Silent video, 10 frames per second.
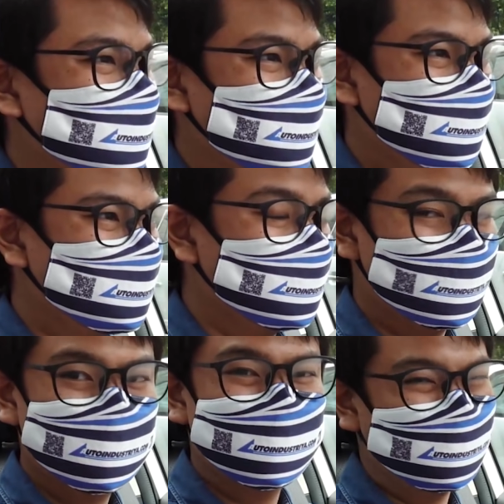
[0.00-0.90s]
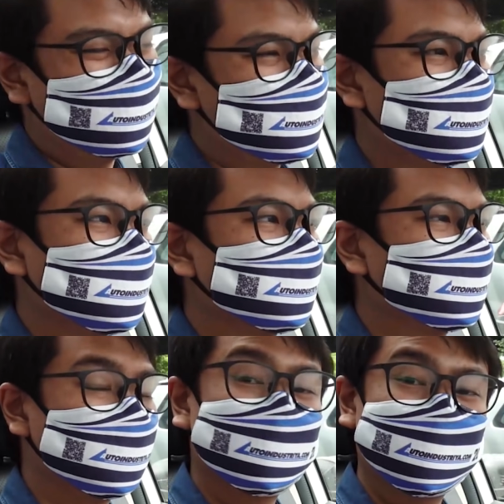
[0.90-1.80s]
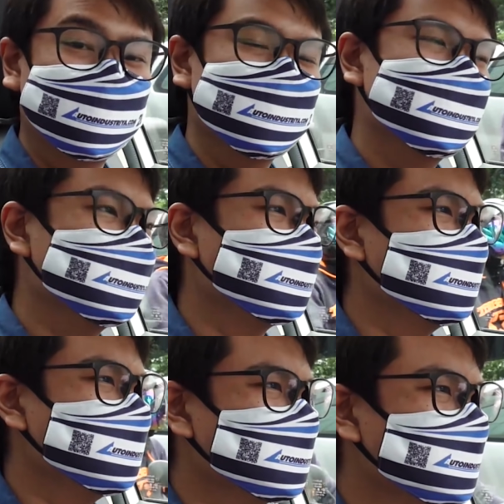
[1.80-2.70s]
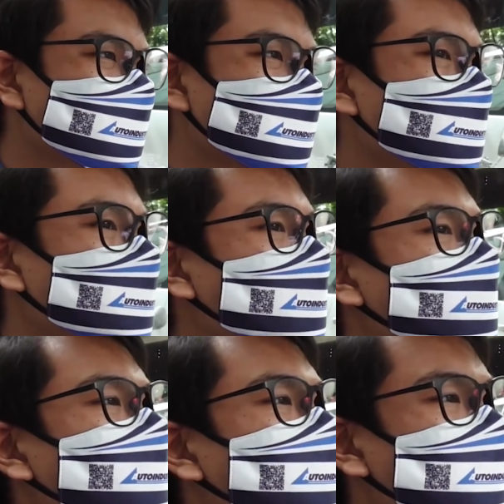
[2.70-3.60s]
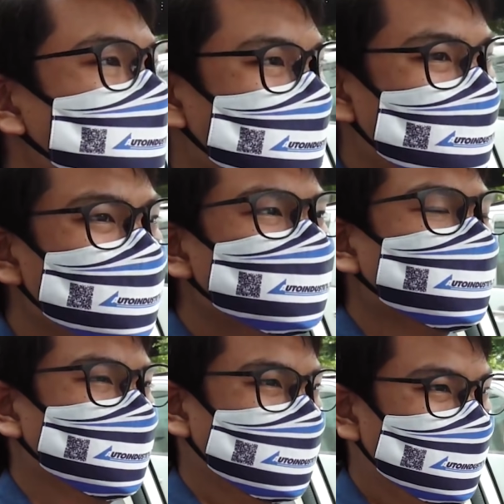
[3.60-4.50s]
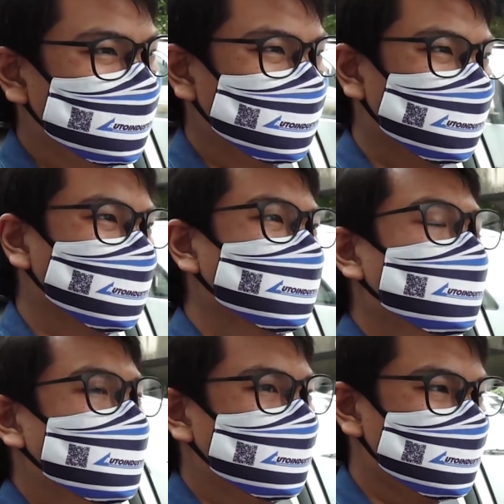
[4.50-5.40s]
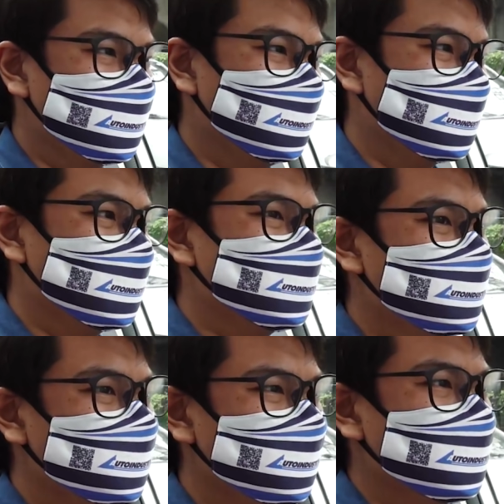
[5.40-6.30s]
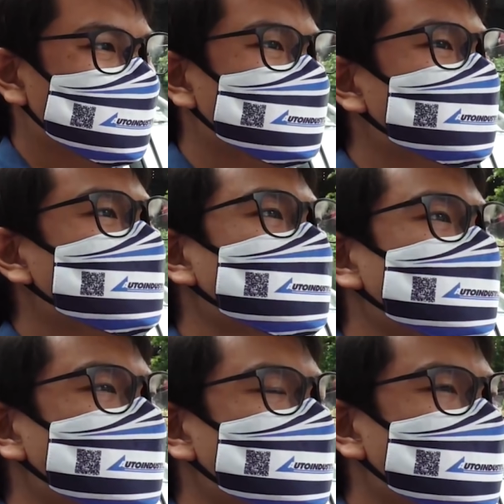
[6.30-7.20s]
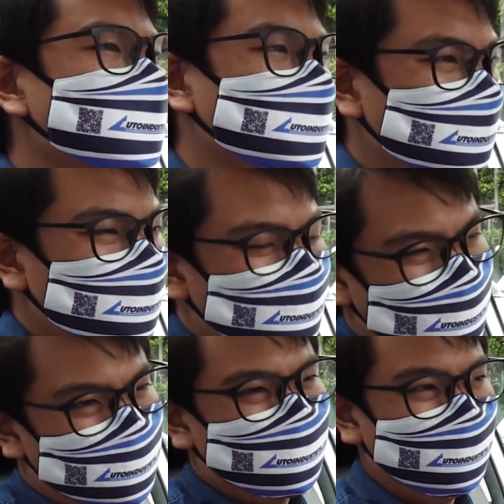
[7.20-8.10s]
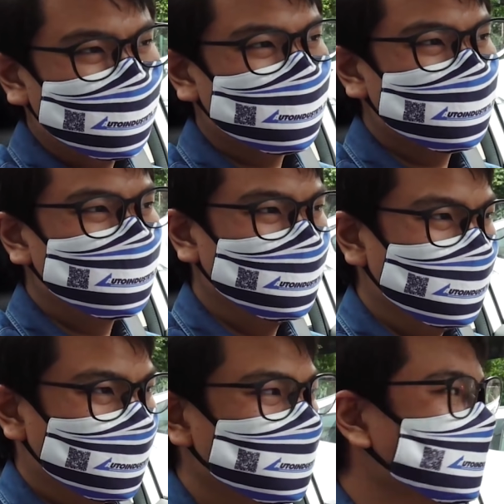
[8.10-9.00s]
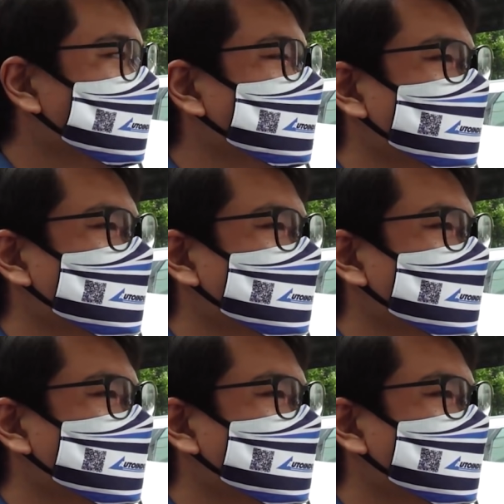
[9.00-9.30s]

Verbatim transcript: That's uh, strictly reserved for the previous generations. So, without a turbo, how does the Forester feel? Well, to be rather blunt,